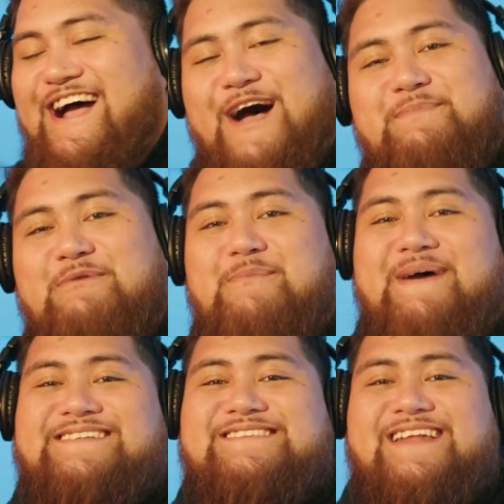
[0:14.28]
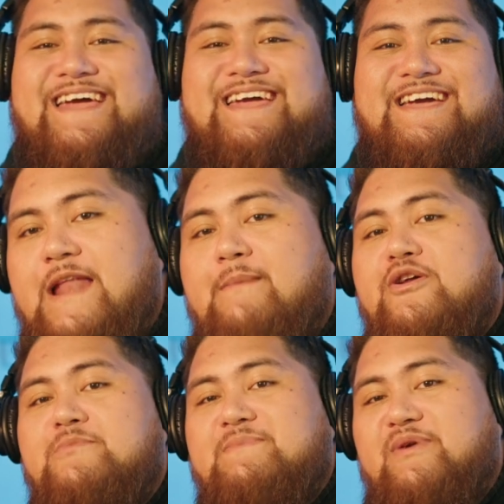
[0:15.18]
But we're back today, and I'm
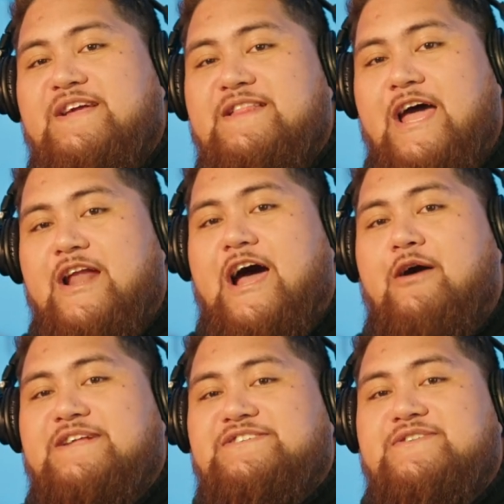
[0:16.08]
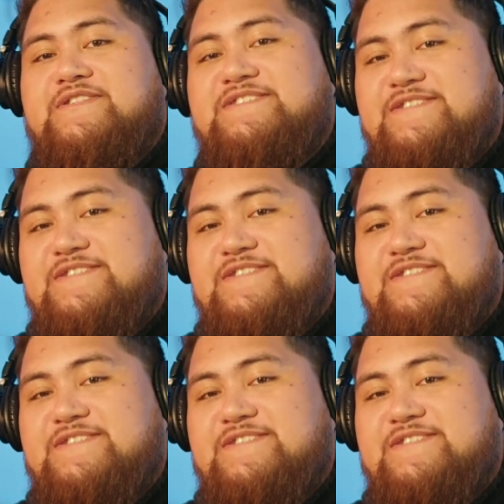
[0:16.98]
going to be breaking down how I turned this